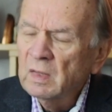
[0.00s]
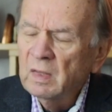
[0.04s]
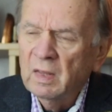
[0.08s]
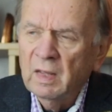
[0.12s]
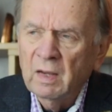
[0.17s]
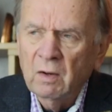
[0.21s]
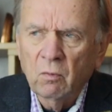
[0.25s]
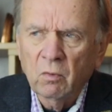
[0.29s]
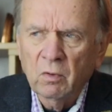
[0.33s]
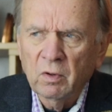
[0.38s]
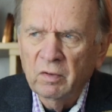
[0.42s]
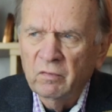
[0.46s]

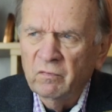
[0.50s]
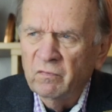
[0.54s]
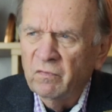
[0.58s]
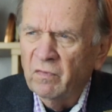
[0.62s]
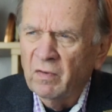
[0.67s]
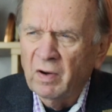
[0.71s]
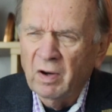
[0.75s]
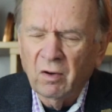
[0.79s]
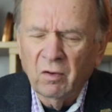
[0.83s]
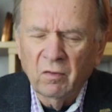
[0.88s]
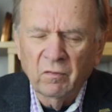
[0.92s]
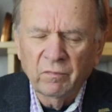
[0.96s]
they were
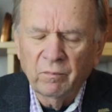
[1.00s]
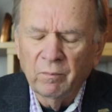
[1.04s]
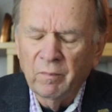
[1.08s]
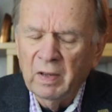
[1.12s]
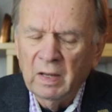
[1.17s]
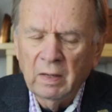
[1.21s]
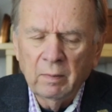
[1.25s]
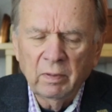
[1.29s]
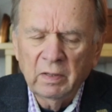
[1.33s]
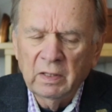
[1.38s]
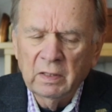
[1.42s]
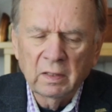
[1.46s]
involved
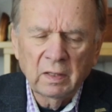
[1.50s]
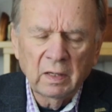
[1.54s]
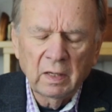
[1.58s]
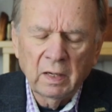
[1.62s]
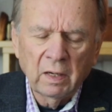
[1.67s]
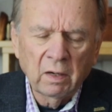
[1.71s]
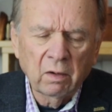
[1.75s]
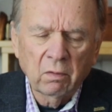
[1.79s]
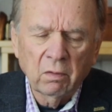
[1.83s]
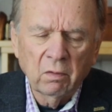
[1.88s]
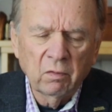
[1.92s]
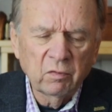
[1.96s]
maybe in
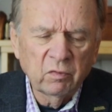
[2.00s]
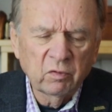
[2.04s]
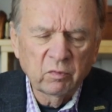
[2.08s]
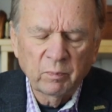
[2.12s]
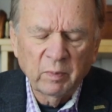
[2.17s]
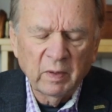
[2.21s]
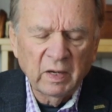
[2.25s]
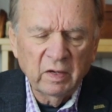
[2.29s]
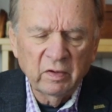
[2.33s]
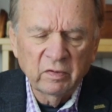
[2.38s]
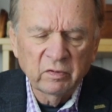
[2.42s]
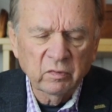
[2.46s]

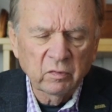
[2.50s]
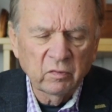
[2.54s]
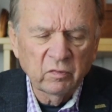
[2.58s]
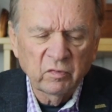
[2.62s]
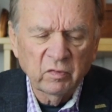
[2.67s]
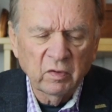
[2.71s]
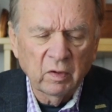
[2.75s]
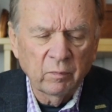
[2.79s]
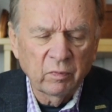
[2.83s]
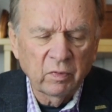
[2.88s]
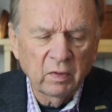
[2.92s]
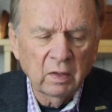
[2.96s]
aerospace or
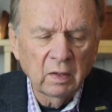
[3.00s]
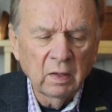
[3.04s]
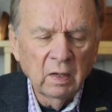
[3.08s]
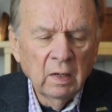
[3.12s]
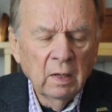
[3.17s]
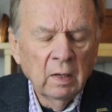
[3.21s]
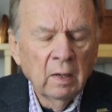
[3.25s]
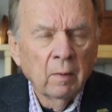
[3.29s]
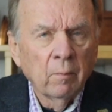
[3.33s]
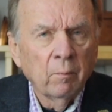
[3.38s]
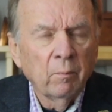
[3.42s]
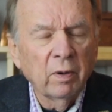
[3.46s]
something,
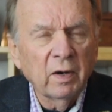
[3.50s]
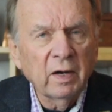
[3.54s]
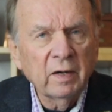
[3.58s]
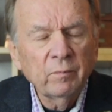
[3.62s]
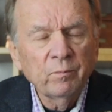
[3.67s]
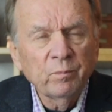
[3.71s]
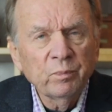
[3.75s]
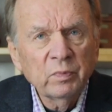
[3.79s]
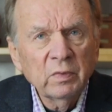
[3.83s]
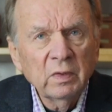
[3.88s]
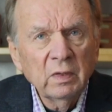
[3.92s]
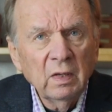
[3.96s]

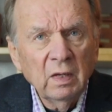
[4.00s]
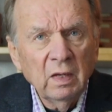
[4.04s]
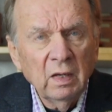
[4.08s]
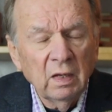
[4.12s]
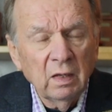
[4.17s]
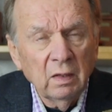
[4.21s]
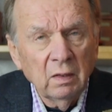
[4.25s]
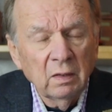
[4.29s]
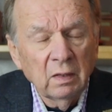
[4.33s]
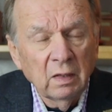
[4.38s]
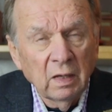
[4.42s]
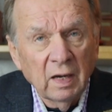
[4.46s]
but
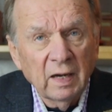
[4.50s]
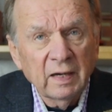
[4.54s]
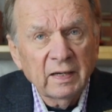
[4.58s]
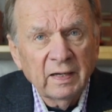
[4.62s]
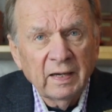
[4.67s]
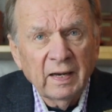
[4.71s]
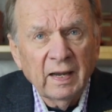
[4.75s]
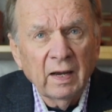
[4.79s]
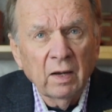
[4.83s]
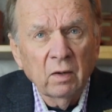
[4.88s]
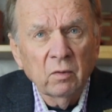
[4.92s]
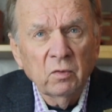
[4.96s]
it got
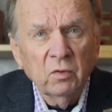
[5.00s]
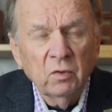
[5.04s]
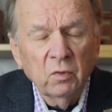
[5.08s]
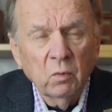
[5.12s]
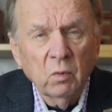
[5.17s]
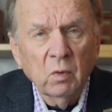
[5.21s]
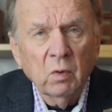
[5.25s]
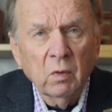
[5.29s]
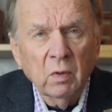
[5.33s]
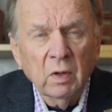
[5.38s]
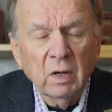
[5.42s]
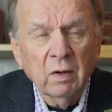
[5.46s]
down to
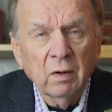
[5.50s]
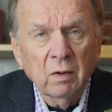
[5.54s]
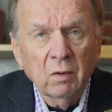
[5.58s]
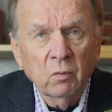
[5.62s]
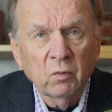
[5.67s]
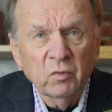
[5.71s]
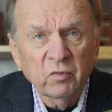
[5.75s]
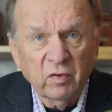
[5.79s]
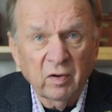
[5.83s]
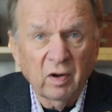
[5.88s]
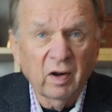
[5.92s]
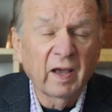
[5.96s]
where
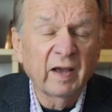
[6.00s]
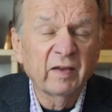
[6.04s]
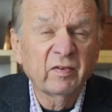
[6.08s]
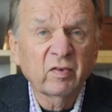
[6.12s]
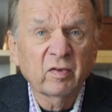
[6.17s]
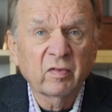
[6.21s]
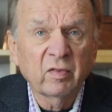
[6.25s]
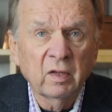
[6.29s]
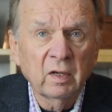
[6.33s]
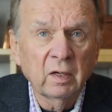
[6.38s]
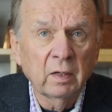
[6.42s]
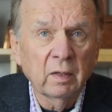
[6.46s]
it was
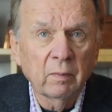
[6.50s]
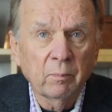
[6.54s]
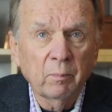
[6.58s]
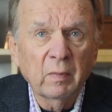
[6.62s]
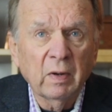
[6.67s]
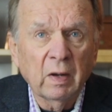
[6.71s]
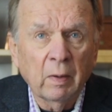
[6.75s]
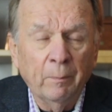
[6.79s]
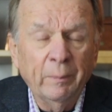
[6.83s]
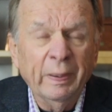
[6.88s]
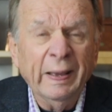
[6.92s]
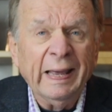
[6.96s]
less than a,
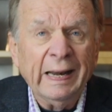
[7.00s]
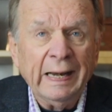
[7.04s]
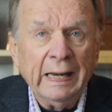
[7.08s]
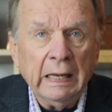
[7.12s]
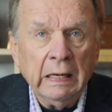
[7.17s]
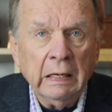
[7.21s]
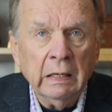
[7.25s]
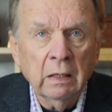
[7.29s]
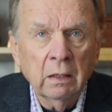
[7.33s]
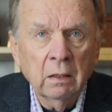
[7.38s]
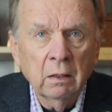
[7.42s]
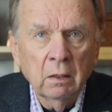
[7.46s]
a
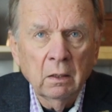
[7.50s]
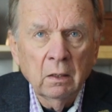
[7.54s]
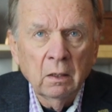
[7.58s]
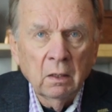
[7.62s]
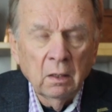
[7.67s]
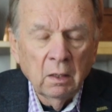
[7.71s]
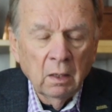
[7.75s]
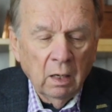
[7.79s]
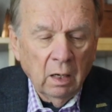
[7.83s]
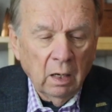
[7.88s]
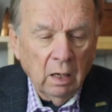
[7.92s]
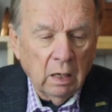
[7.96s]
penny.
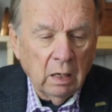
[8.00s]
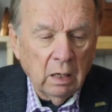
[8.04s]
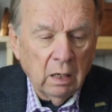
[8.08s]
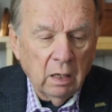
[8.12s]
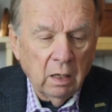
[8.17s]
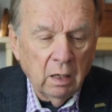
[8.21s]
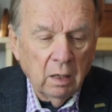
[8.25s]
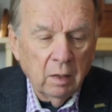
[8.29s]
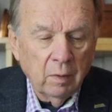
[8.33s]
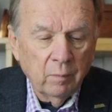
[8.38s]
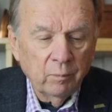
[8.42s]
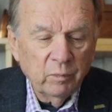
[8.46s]

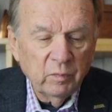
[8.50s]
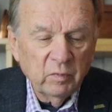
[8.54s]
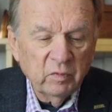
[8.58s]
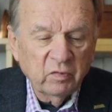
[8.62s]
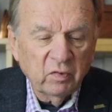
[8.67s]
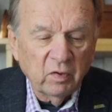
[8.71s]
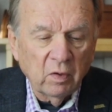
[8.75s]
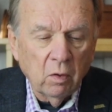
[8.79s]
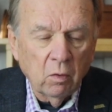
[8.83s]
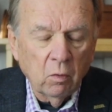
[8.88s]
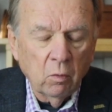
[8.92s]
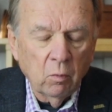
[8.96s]
Um,
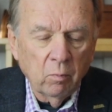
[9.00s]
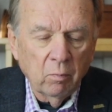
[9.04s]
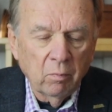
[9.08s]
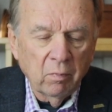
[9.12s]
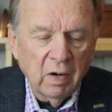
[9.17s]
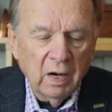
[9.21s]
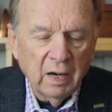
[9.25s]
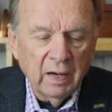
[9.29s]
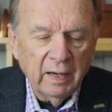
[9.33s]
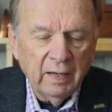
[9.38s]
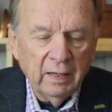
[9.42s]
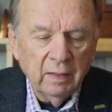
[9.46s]
so
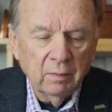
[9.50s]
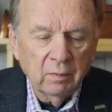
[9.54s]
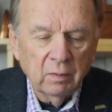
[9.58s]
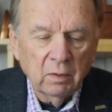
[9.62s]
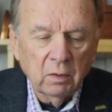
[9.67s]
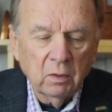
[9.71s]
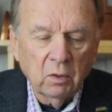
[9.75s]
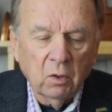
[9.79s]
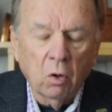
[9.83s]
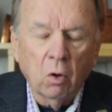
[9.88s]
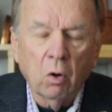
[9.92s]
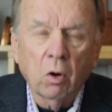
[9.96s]
my...
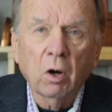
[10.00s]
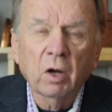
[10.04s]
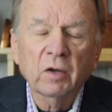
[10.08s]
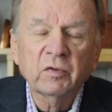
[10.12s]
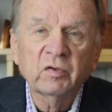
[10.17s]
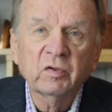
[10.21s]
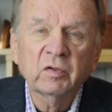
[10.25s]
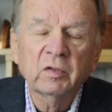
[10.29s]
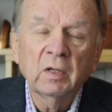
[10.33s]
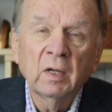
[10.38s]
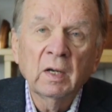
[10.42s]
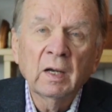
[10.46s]

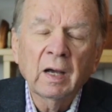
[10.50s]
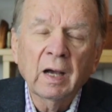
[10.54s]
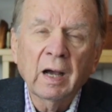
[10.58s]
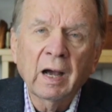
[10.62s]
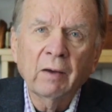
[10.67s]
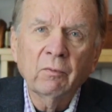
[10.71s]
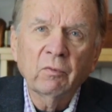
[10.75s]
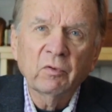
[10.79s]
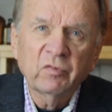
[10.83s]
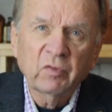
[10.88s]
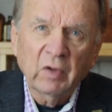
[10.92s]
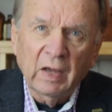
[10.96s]
cost,
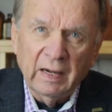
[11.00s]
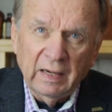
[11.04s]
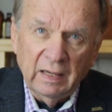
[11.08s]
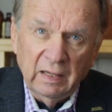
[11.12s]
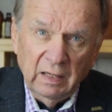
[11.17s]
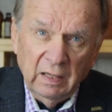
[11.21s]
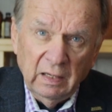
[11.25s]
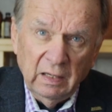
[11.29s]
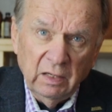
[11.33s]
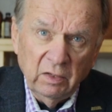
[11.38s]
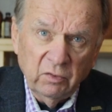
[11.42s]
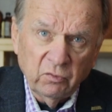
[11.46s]
I was at
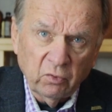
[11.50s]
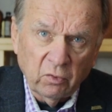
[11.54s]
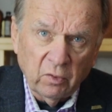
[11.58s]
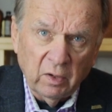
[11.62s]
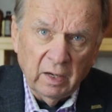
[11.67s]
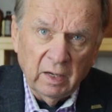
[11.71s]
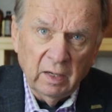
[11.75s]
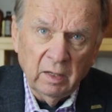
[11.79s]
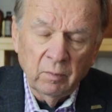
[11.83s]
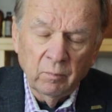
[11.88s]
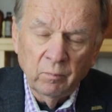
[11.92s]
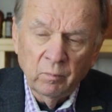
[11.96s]
a
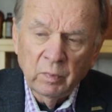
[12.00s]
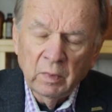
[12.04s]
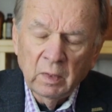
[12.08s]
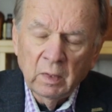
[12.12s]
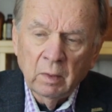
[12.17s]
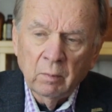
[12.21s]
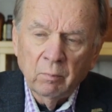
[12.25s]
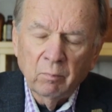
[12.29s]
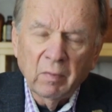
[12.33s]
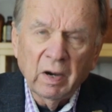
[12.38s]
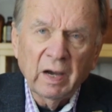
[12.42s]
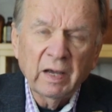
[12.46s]
E-Trade,
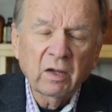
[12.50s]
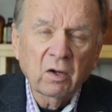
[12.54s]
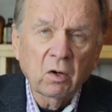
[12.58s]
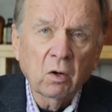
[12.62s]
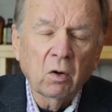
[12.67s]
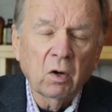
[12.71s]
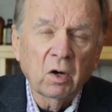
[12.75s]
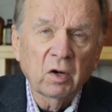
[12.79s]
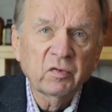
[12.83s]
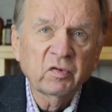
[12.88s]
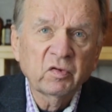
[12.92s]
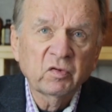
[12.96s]
my
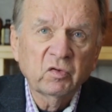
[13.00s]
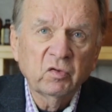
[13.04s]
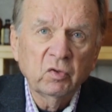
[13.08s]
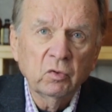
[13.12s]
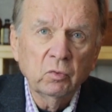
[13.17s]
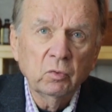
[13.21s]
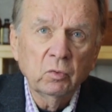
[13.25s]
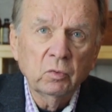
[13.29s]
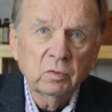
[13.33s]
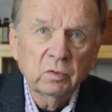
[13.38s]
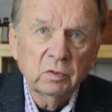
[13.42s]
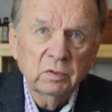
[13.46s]
cost
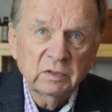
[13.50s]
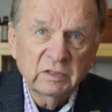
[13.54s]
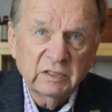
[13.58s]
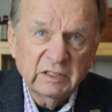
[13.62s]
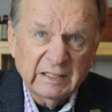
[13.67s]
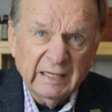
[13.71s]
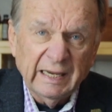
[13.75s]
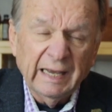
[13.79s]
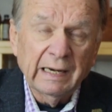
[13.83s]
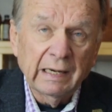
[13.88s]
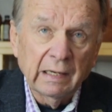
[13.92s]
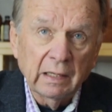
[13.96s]
to
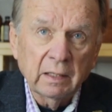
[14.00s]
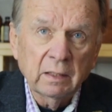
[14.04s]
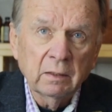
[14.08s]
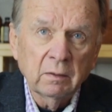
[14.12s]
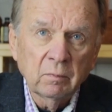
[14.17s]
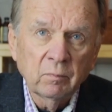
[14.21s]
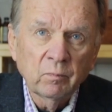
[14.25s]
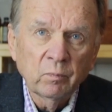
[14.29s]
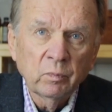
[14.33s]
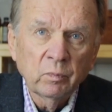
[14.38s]
sell it